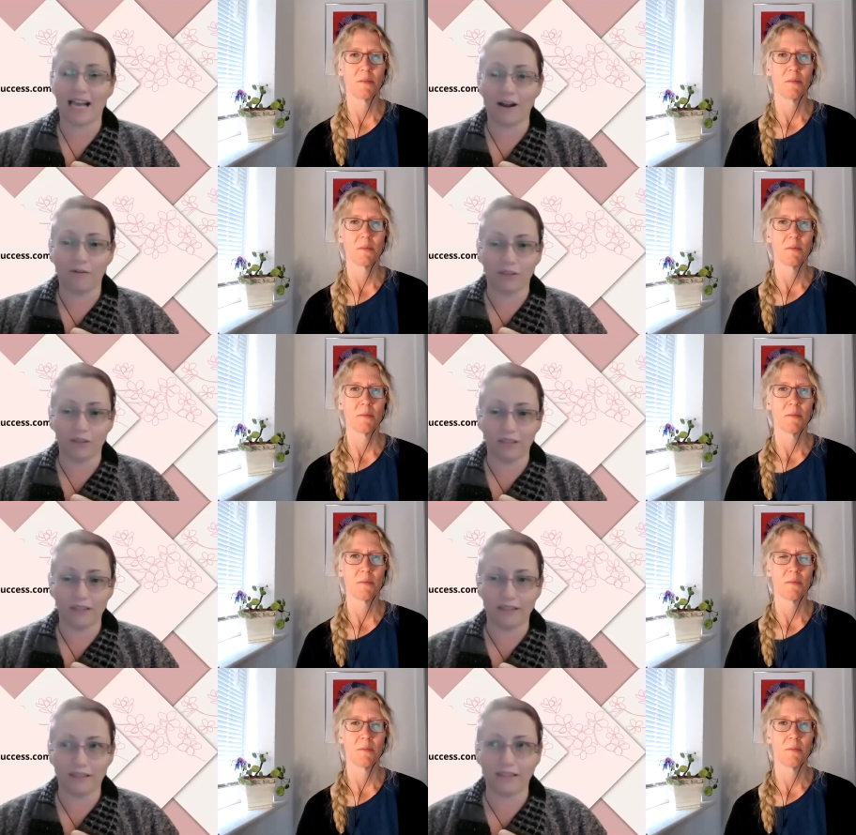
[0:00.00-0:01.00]
Speaker 1: how
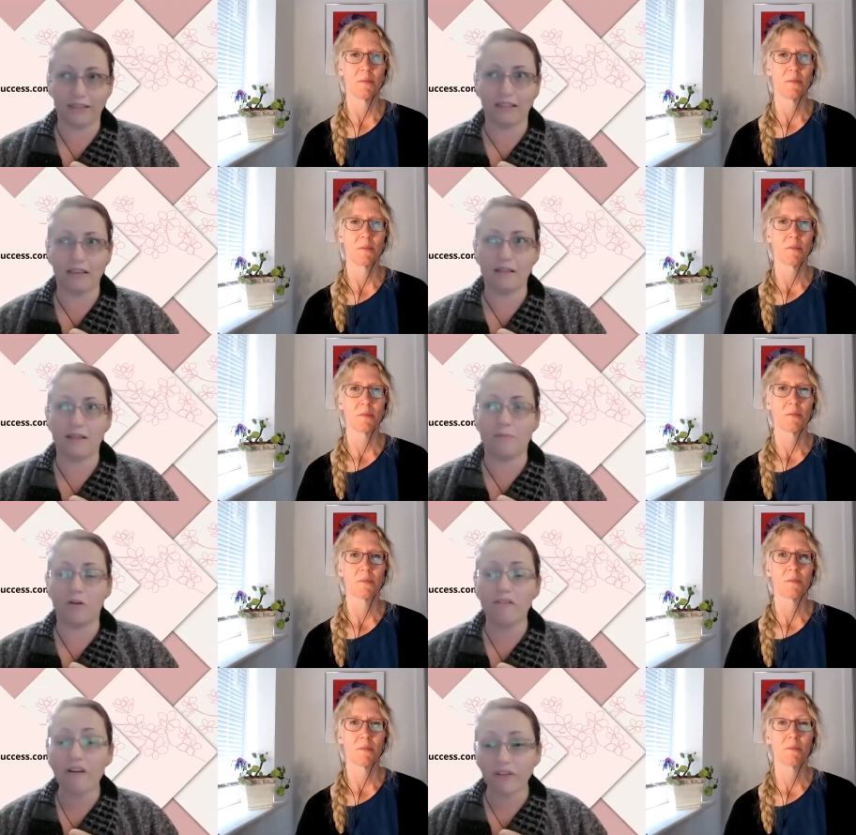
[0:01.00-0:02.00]
the
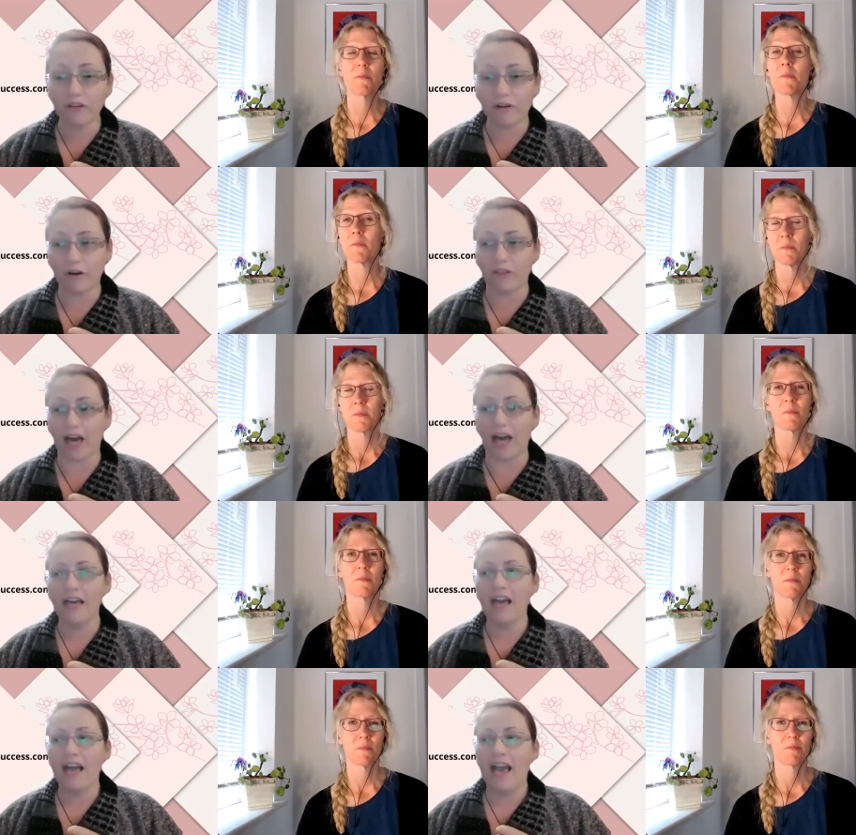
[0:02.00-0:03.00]
more often you go there,
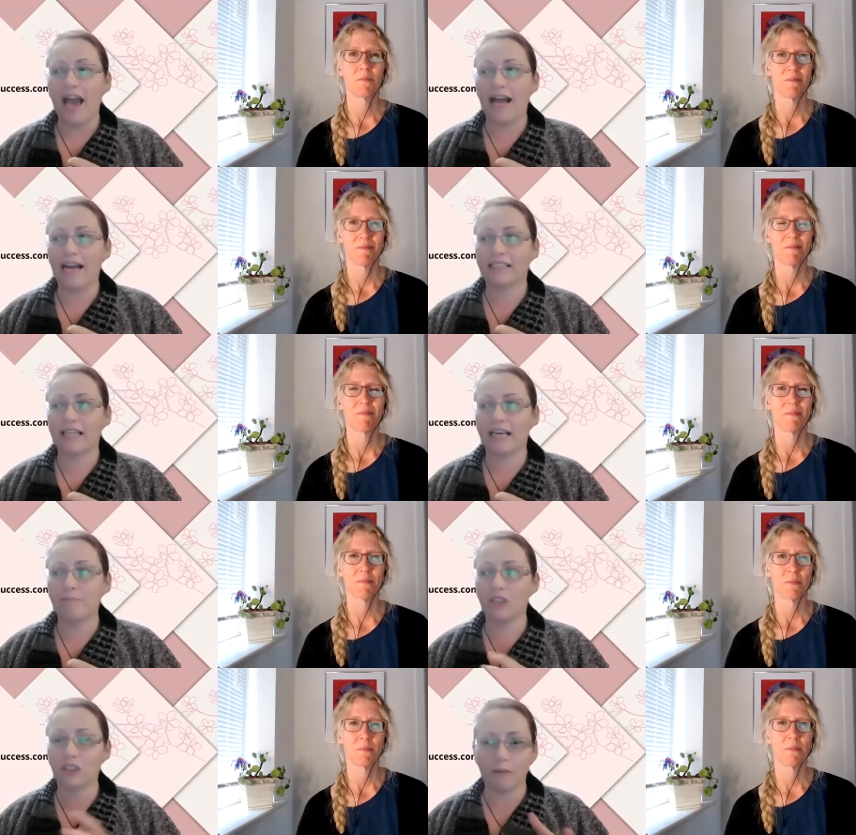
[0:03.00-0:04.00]
and it's like
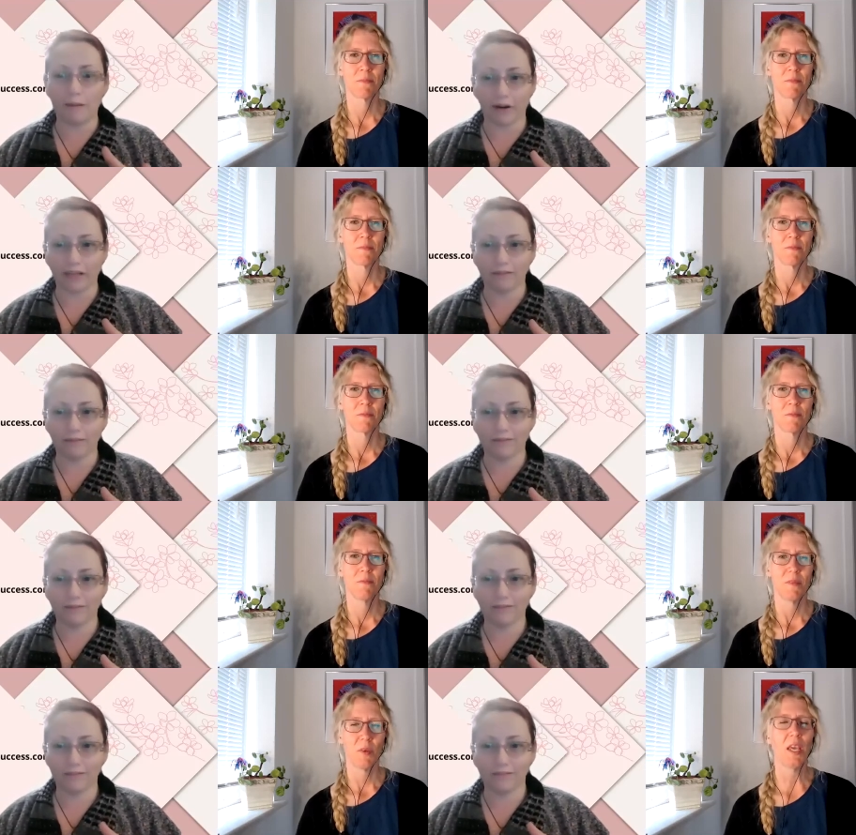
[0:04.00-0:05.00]
muscle memory.
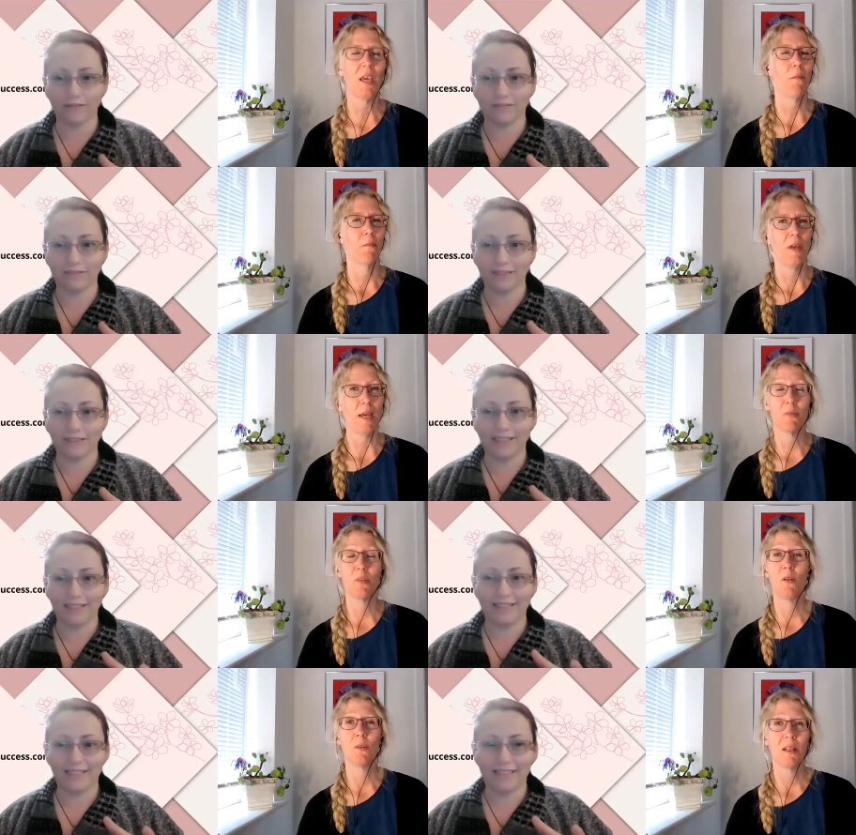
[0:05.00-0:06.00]
Speaker 2: Yeah,
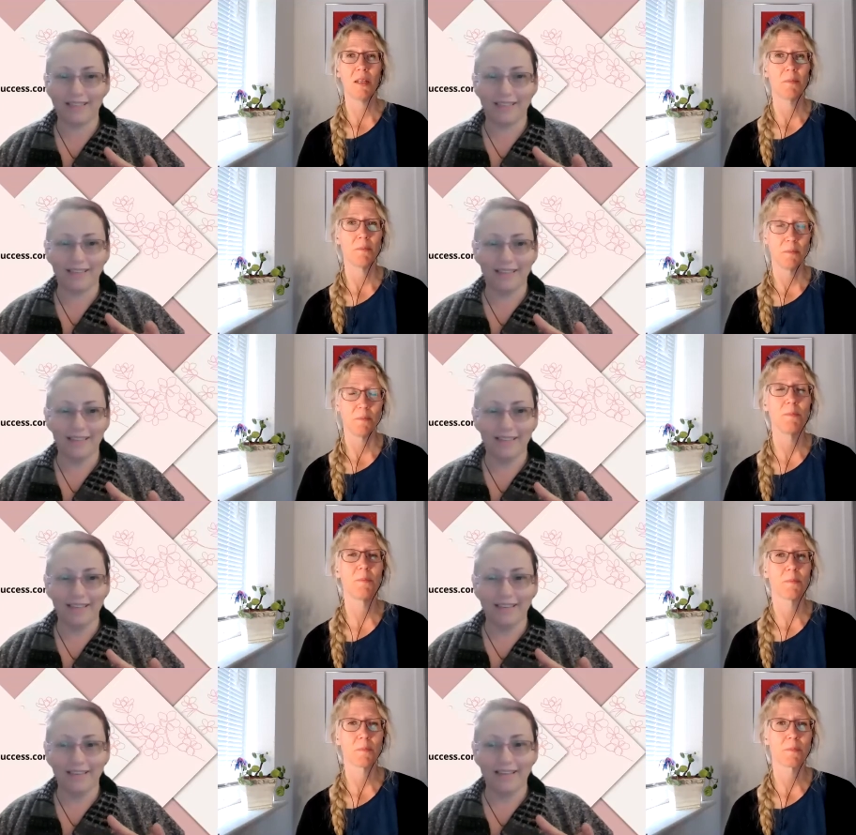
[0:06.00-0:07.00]
absolutely. Mm.
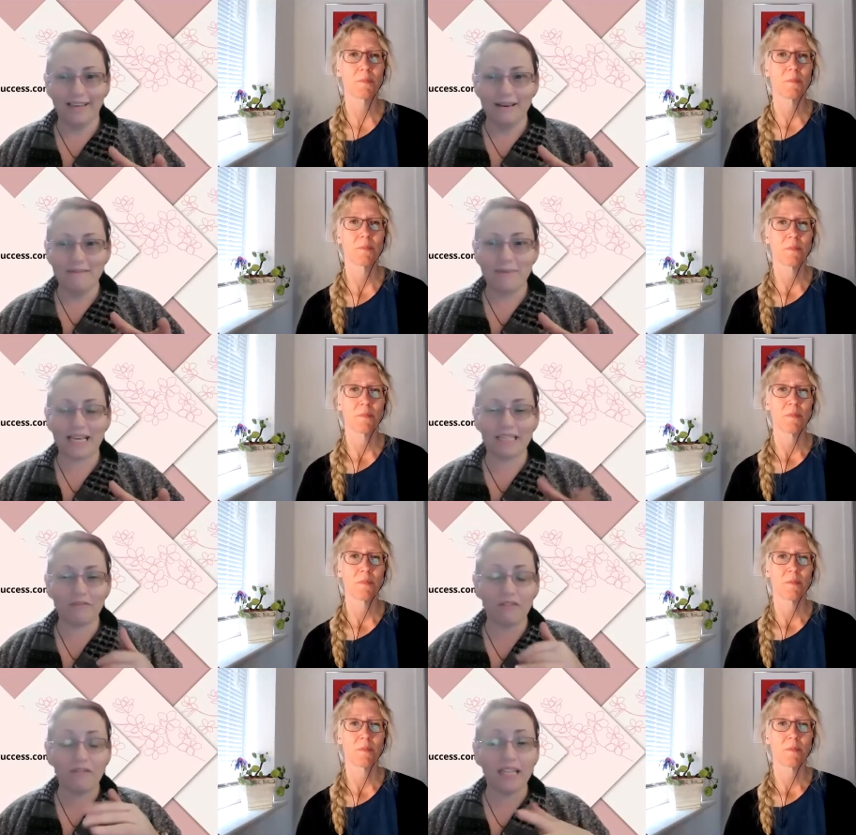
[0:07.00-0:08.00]
Speaker 1: Because if
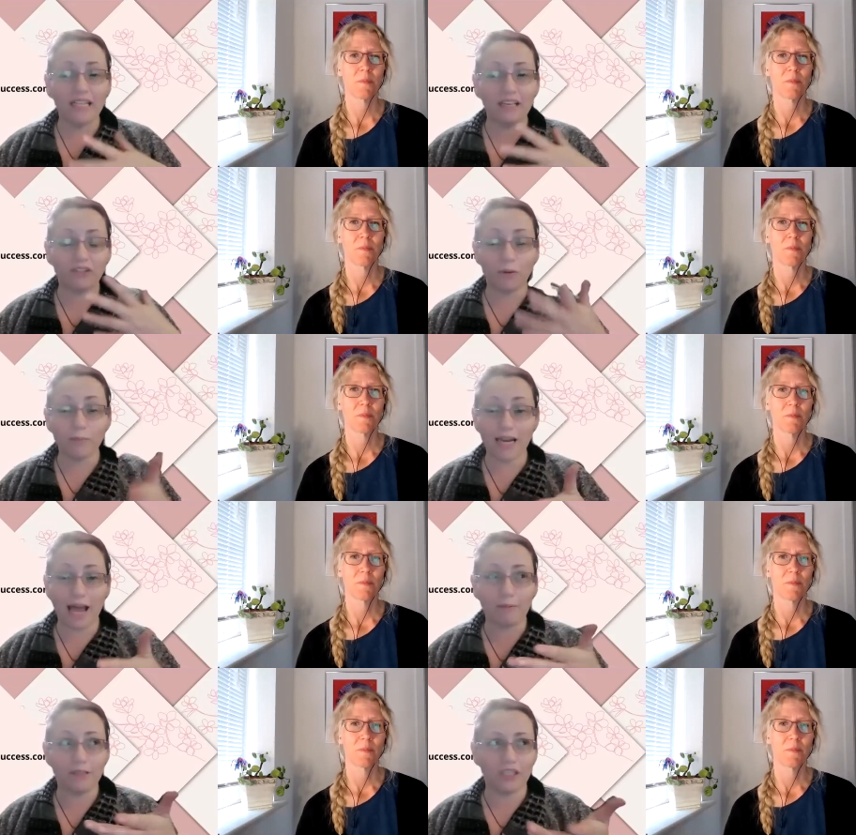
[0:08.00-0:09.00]
you find that if something
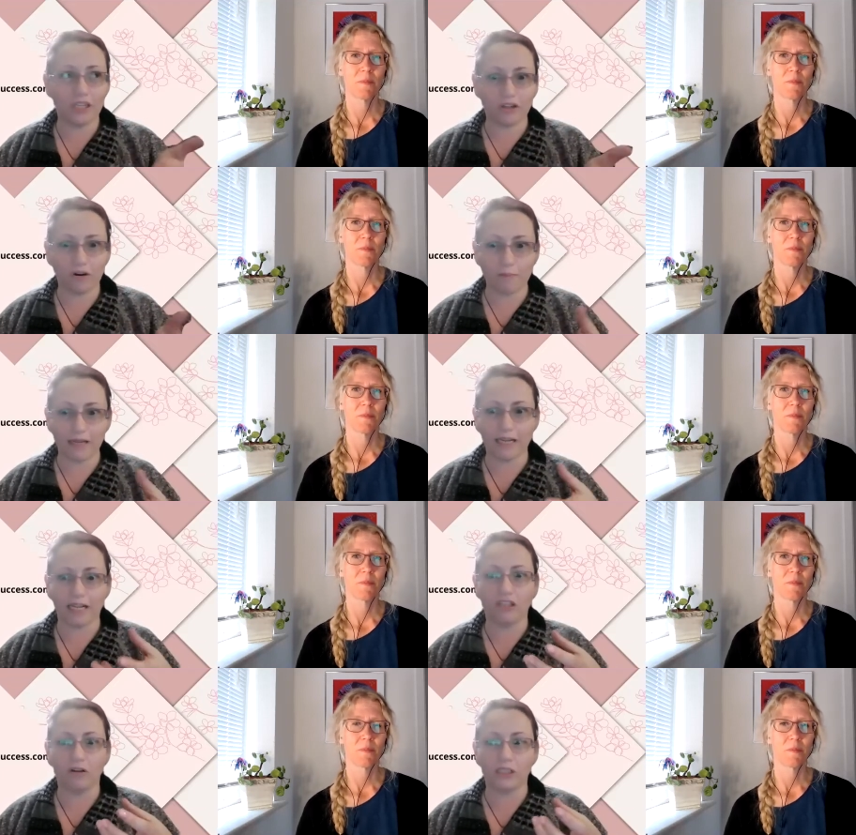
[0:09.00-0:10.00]
happens and you don't meditate,
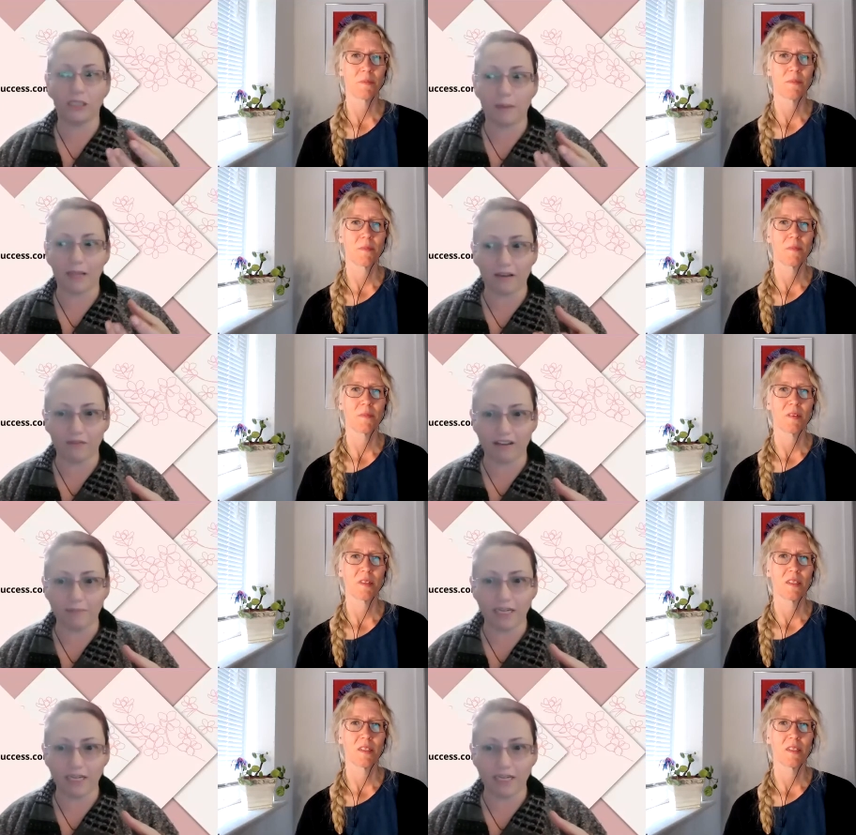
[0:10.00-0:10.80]
you don't spend that five